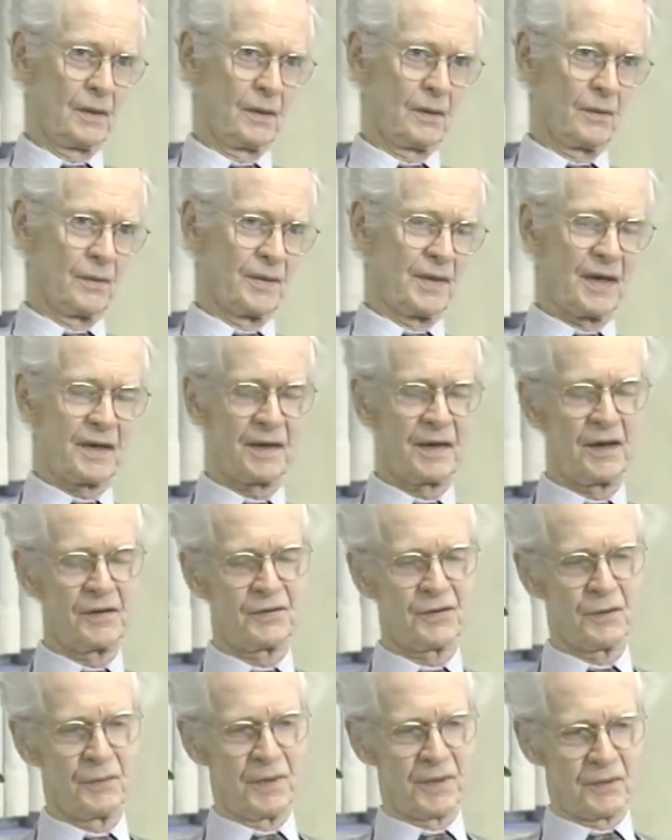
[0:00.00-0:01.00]
And that
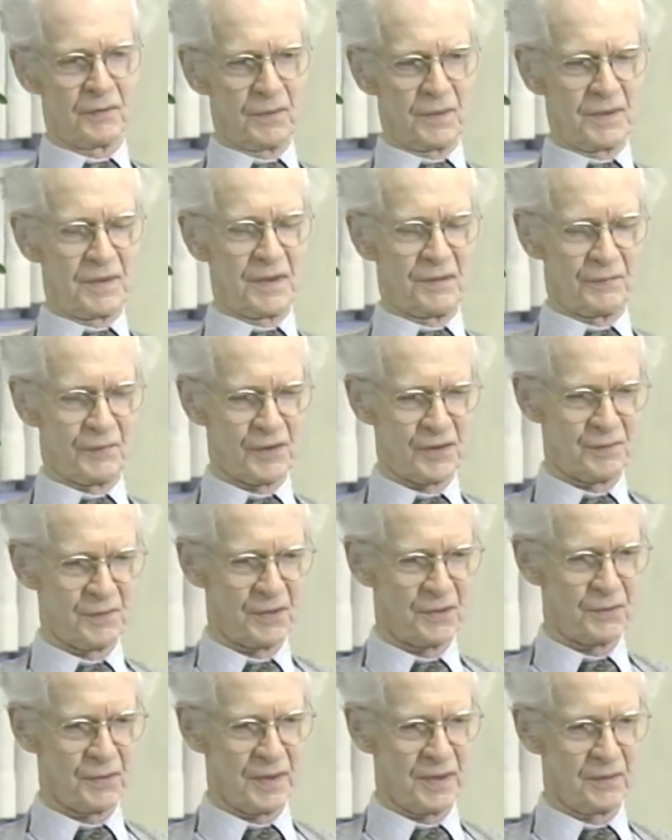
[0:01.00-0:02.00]
gets you into a difference
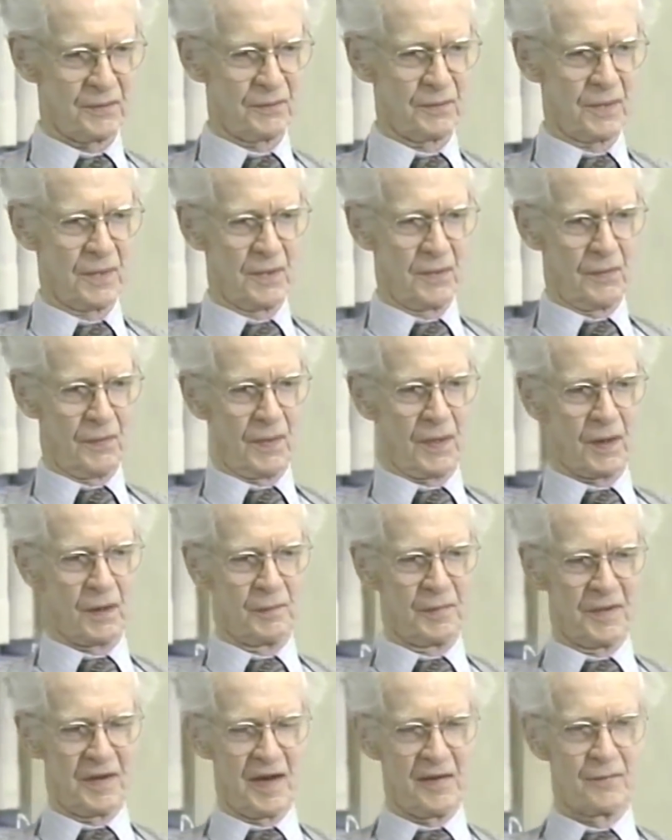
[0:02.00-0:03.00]
between the
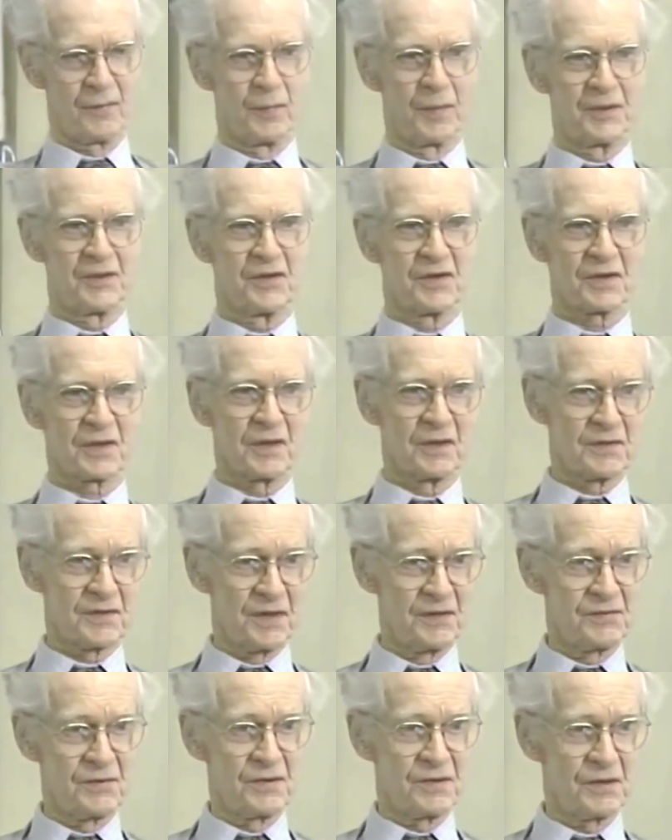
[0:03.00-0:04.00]
behavior which is
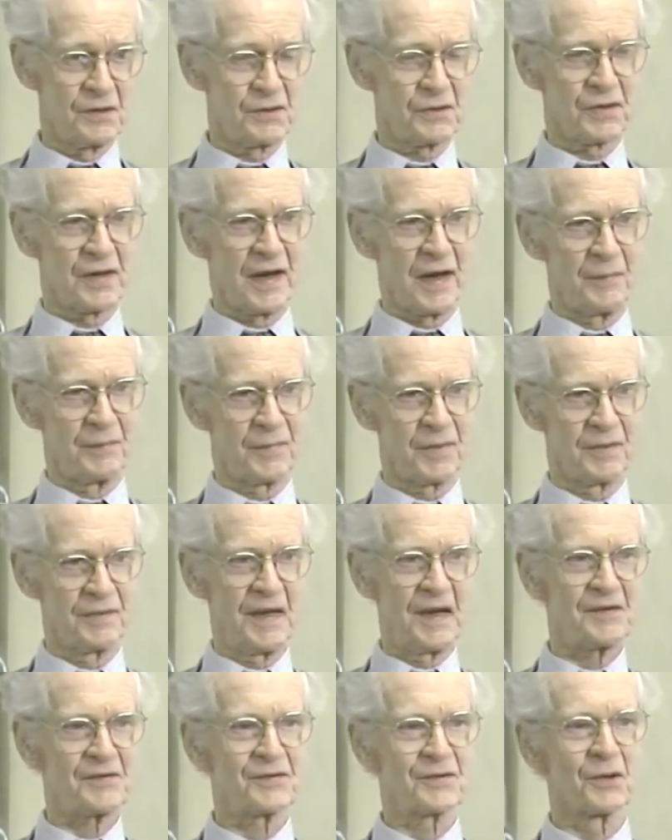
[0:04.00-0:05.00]
contingency shaped, and
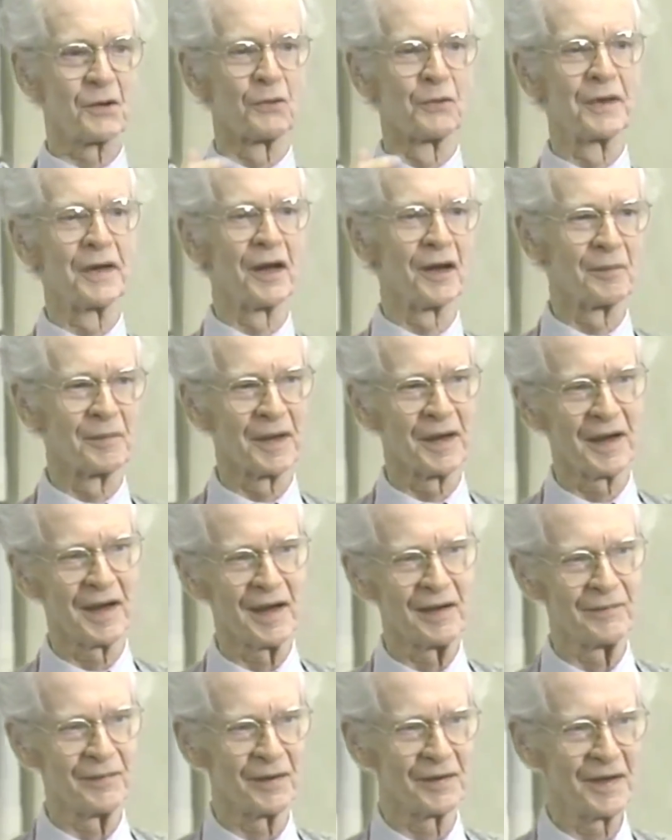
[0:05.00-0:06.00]
that's the real
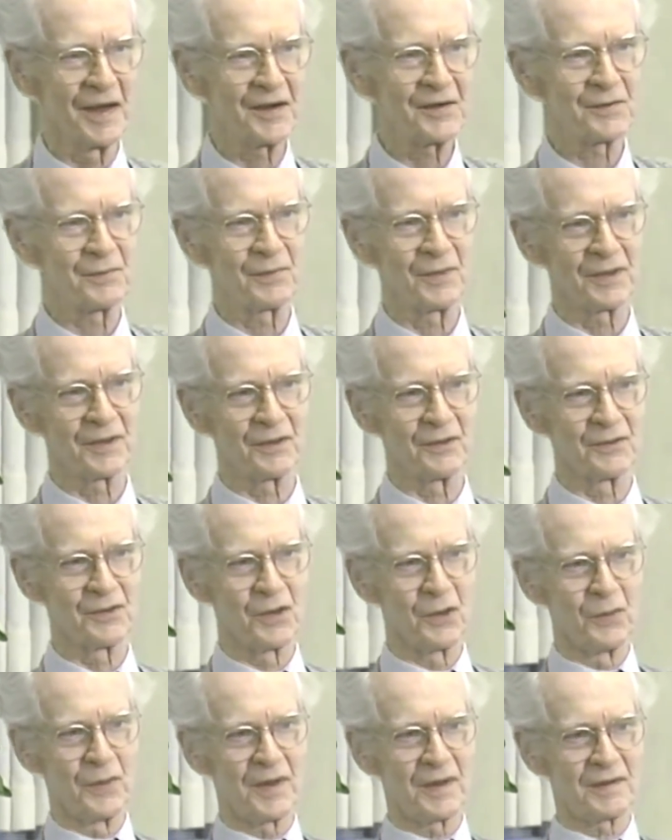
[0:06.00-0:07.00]
behavior. That's when you're
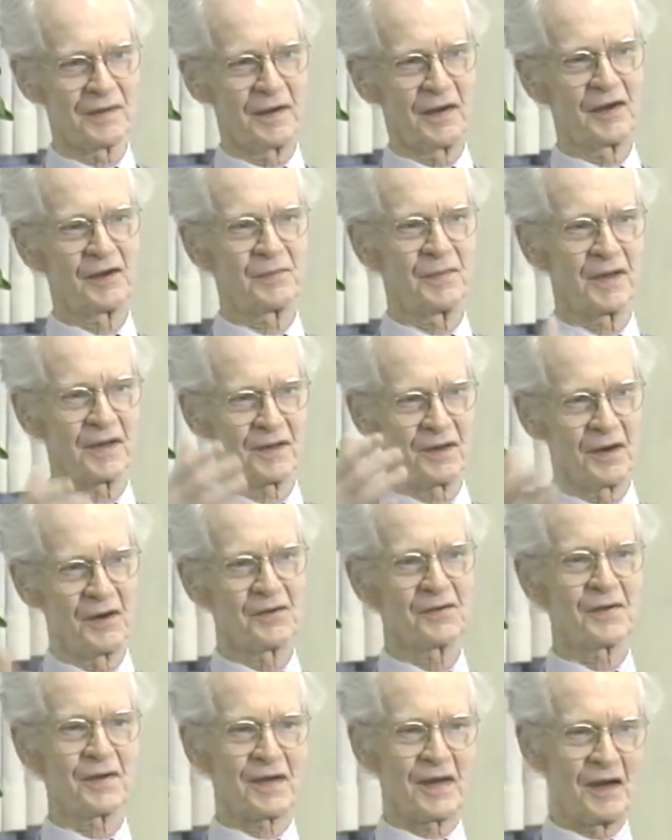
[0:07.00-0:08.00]
doing things
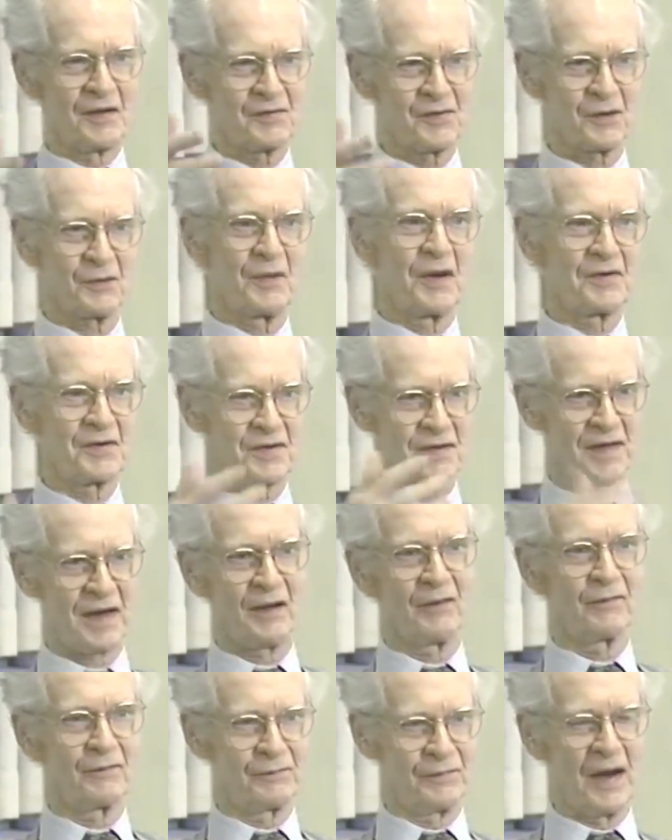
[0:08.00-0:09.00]
because consequences
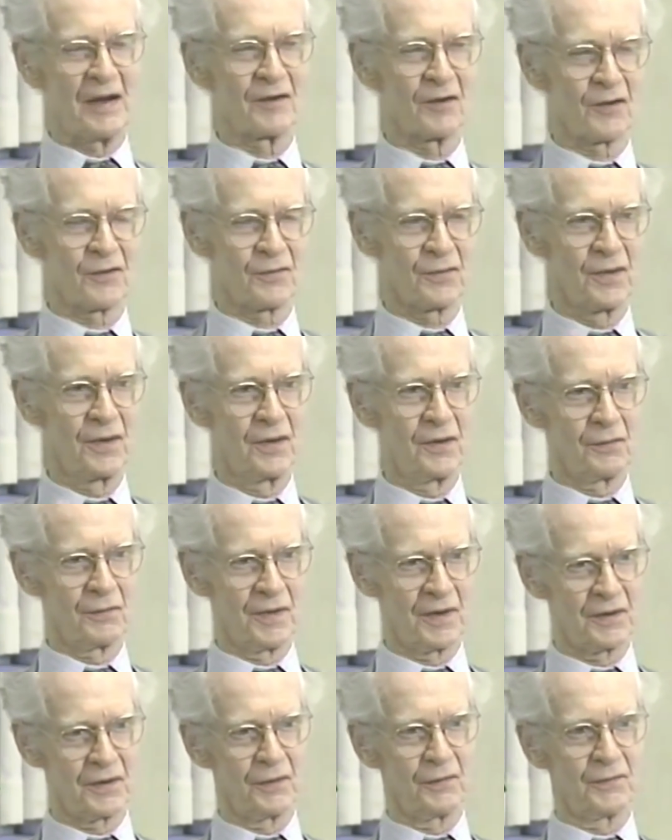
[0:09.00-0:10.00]
have followed
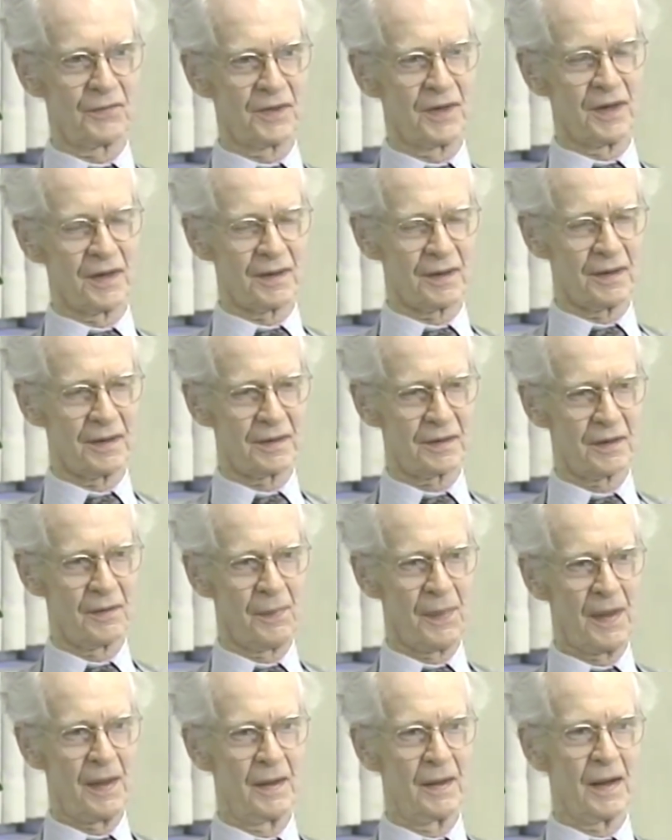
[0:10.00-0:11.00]
when you've done it.
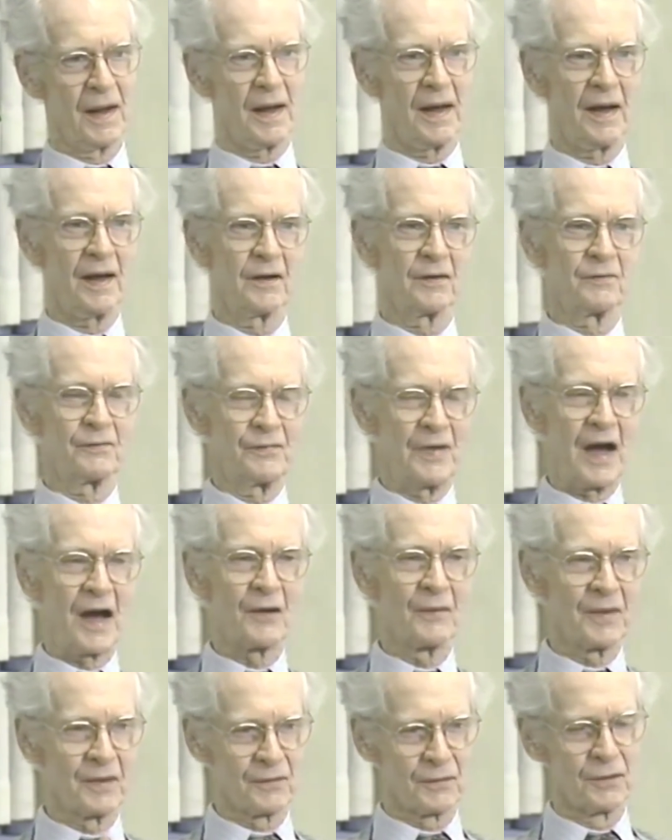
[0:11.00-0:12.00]
And
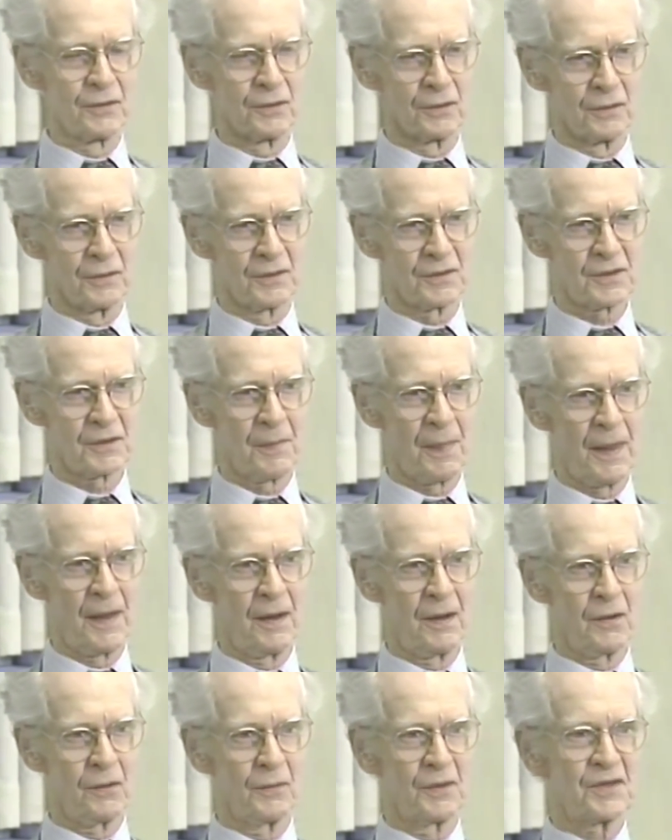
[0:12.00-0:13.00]
following rules,
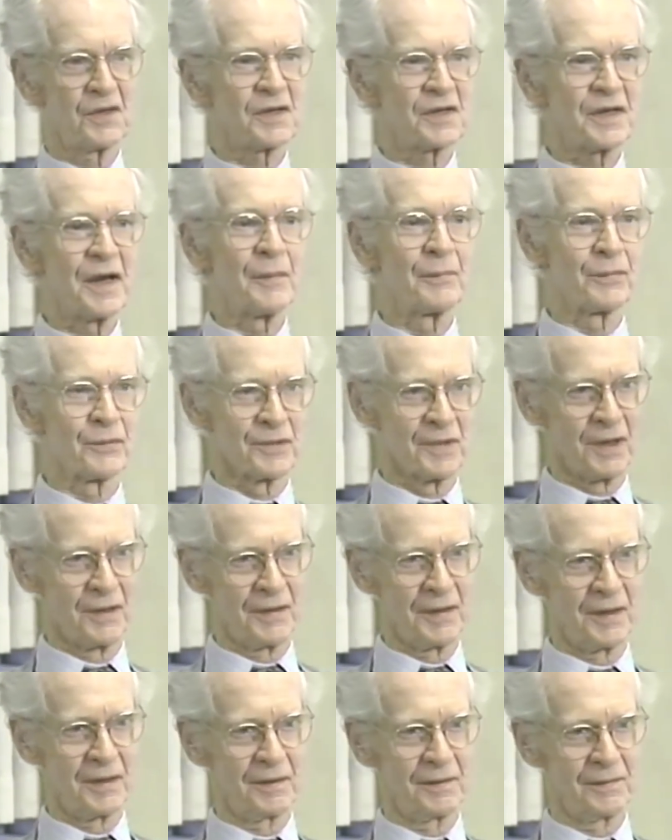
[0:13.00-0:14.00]
which is
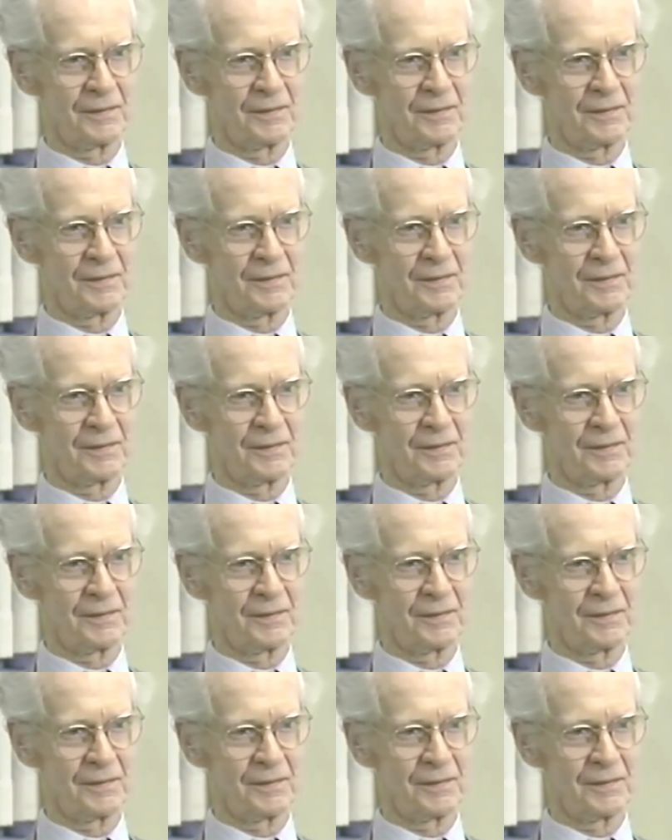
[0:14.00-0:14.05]
temporary.